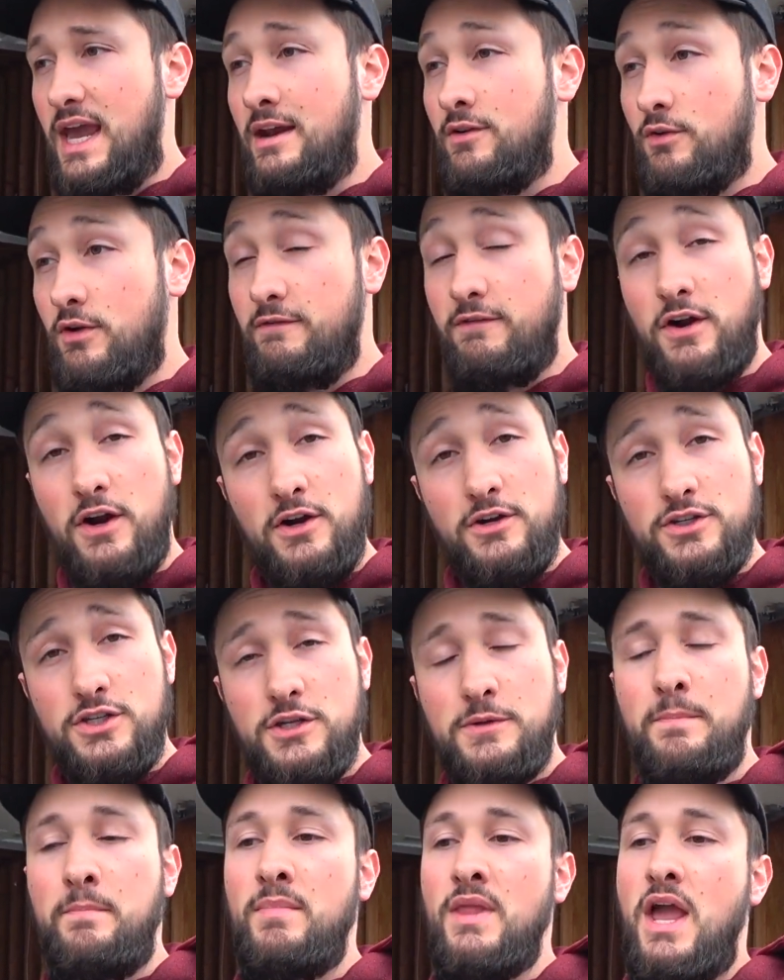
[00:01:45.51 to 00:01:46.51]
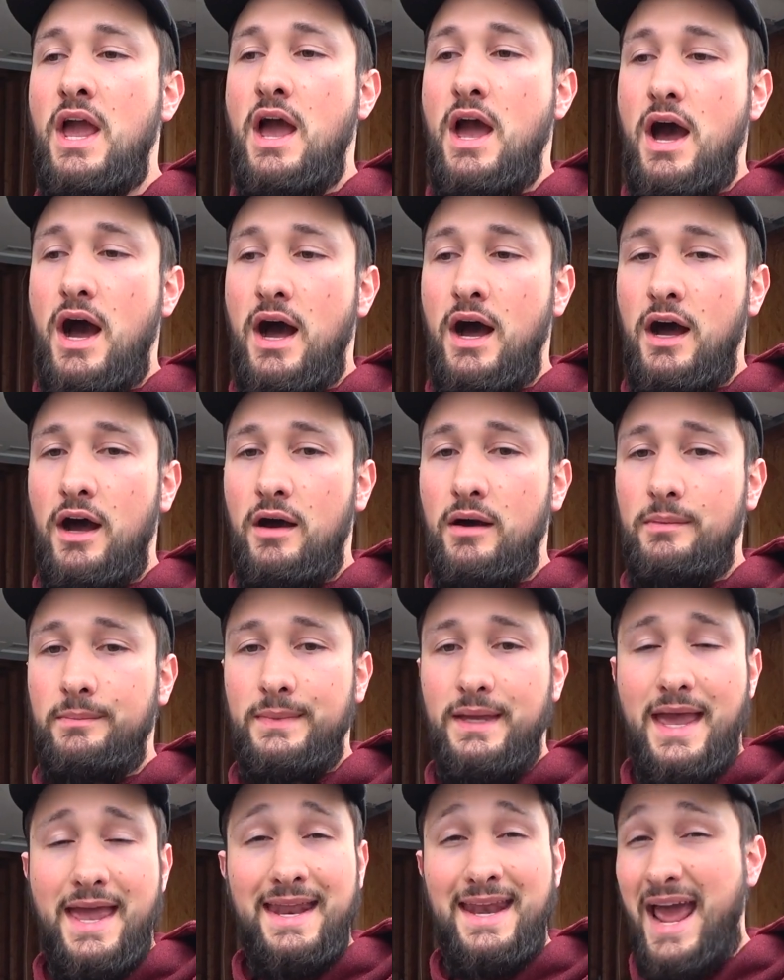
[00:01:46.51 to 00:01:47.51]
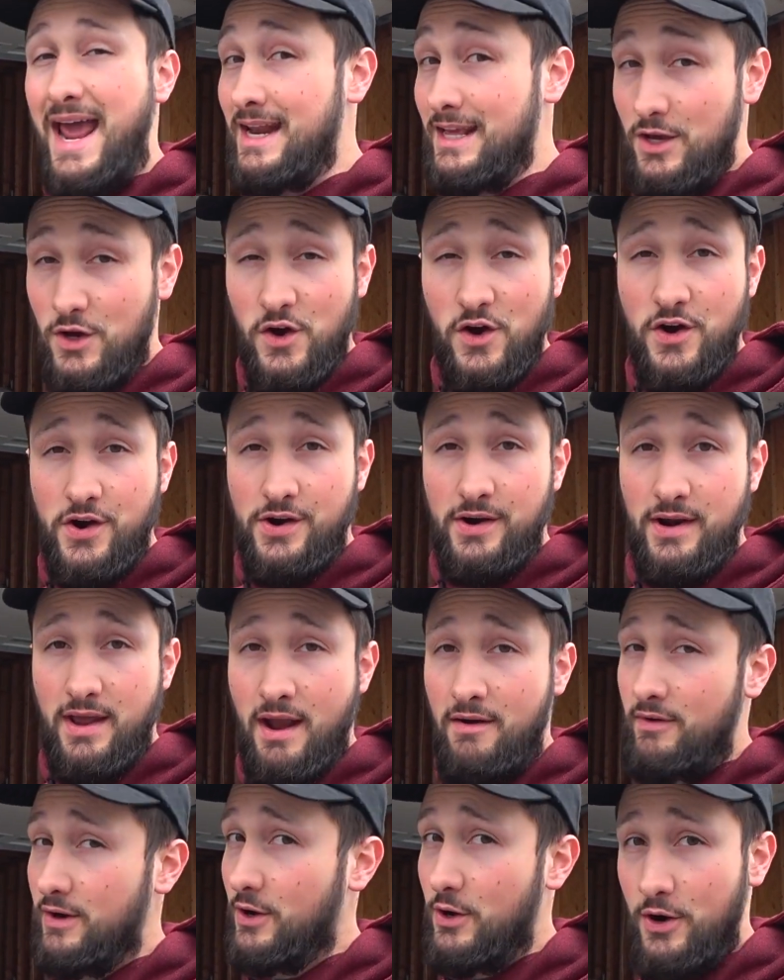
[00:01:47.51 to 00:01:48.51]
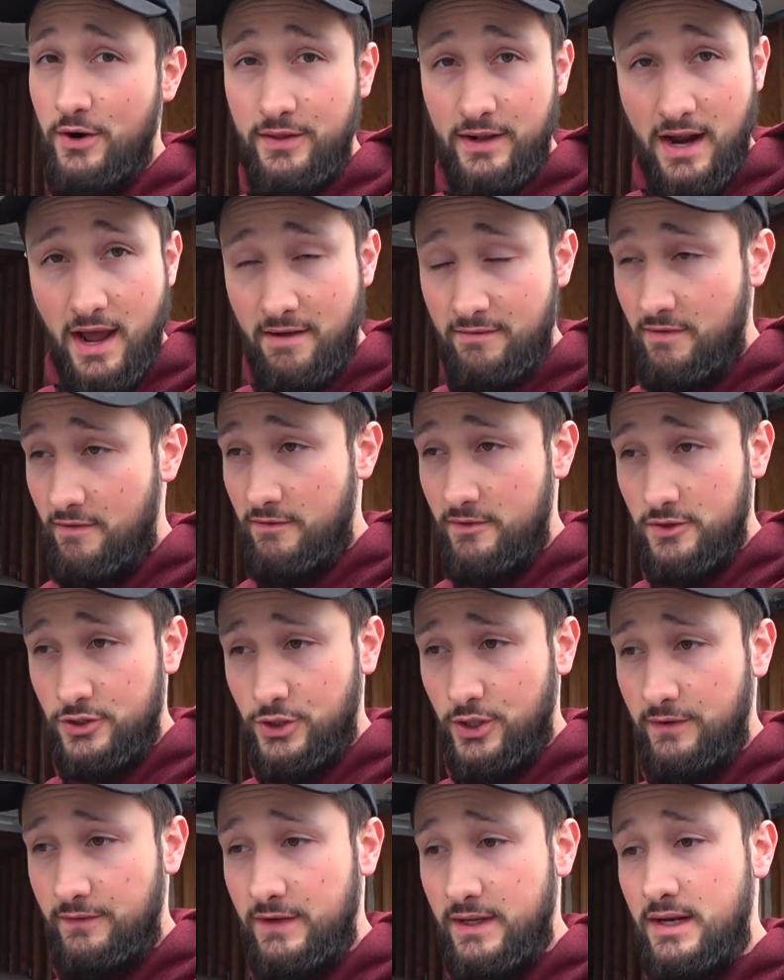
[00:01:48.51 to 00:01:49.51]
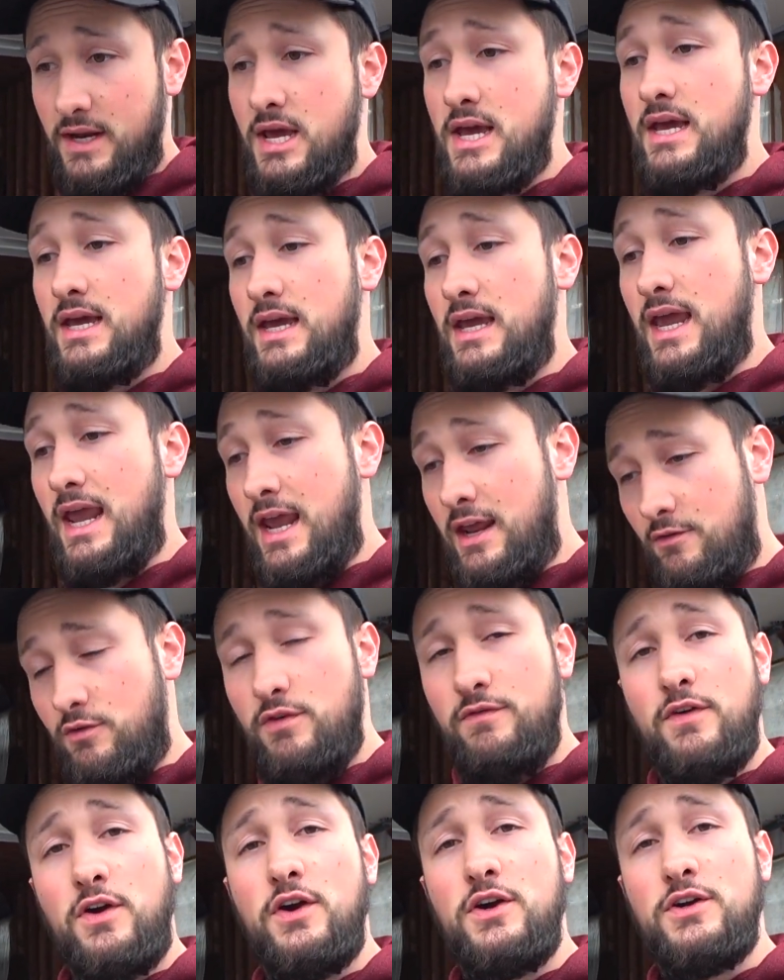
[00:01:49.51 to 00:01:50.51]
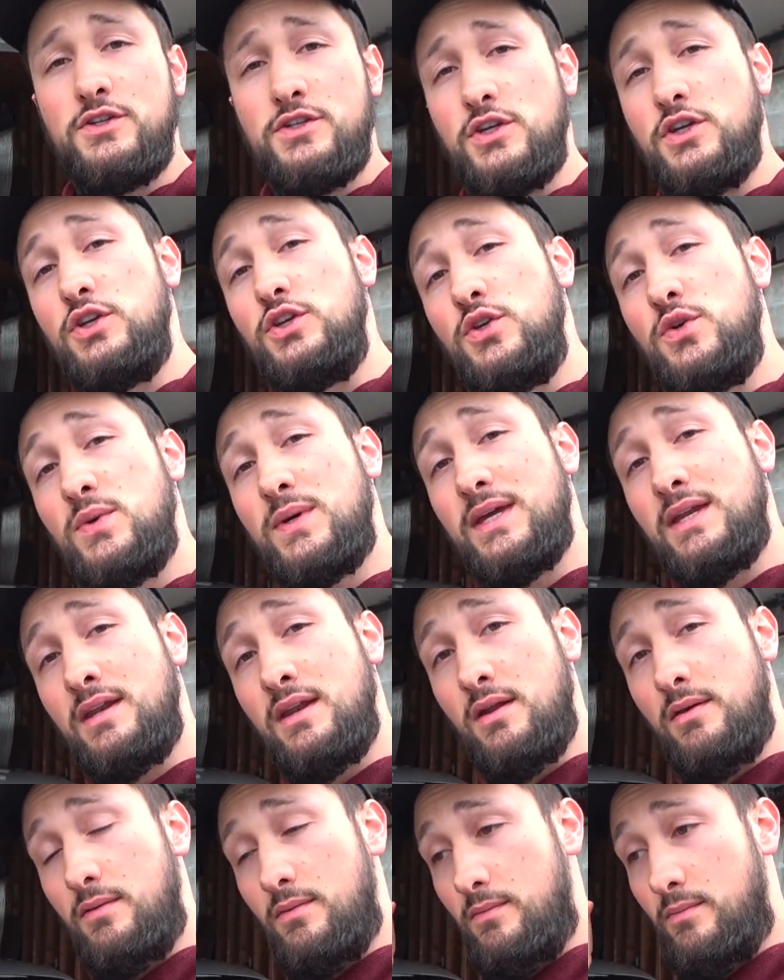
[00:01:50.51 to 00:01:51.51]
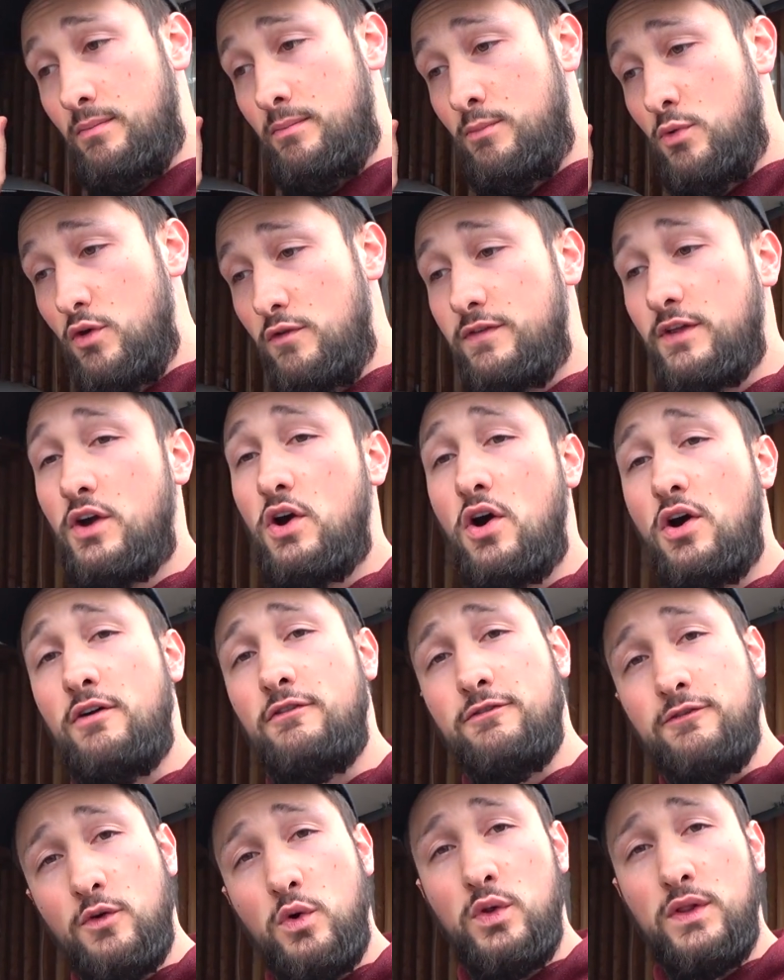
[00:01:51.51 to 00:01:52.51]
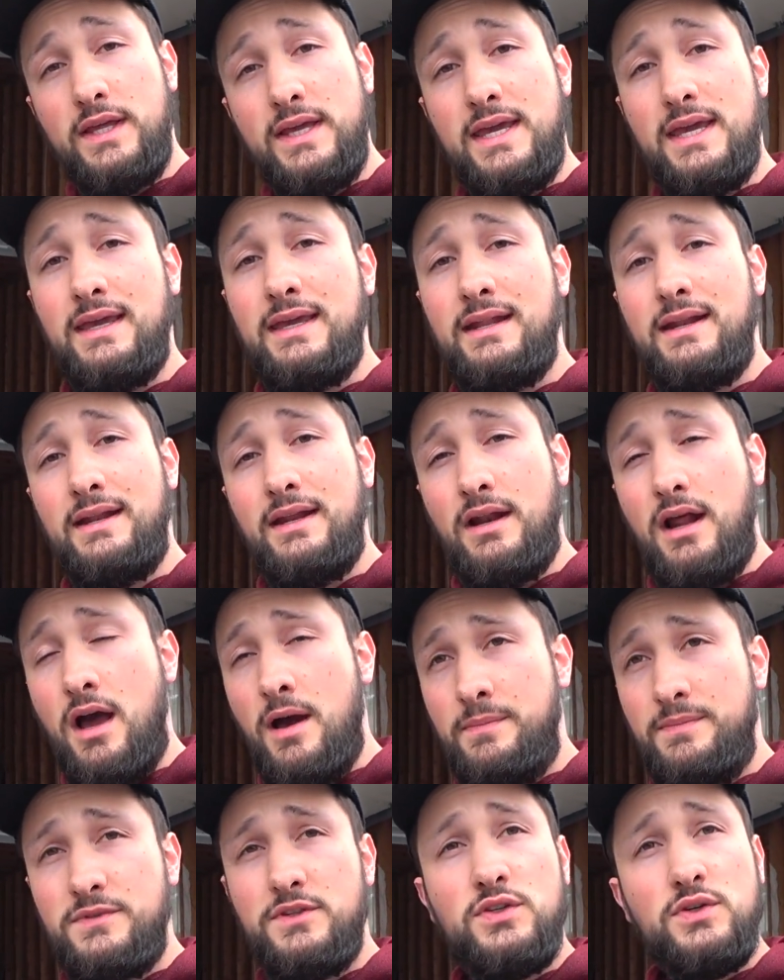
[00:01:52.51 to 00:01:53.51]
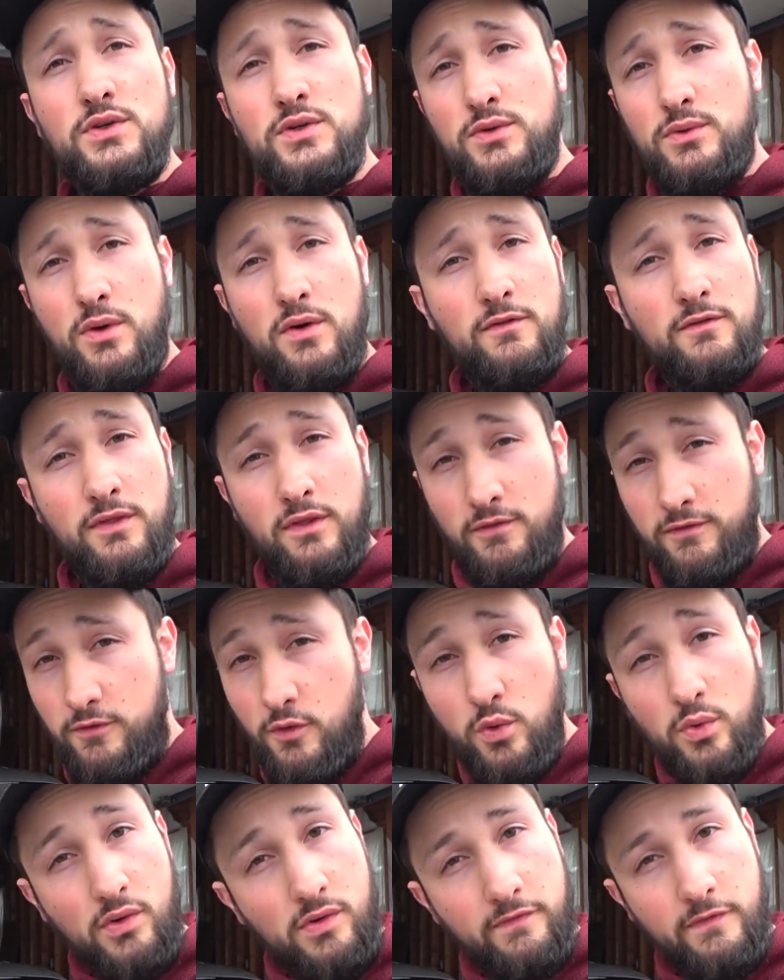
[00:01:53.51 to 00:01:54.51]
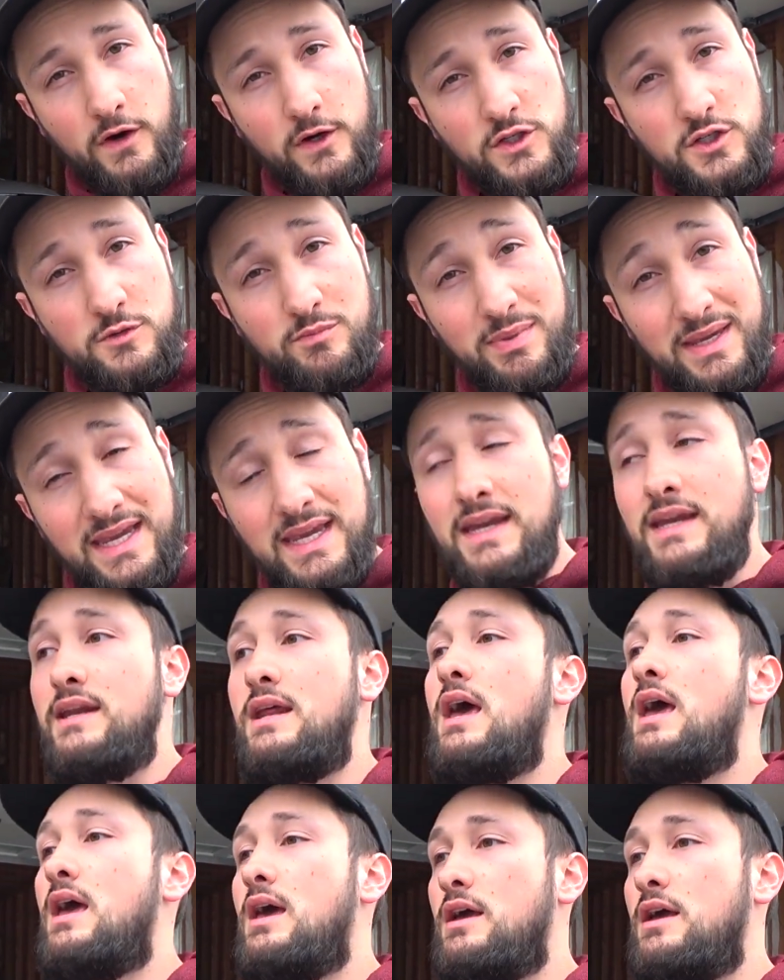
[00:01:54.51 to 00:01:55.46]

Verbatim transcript: In reverse, um, in any car, every car that I've ever driven, in reverse, you can move the car fully and get it up to the full reverse speed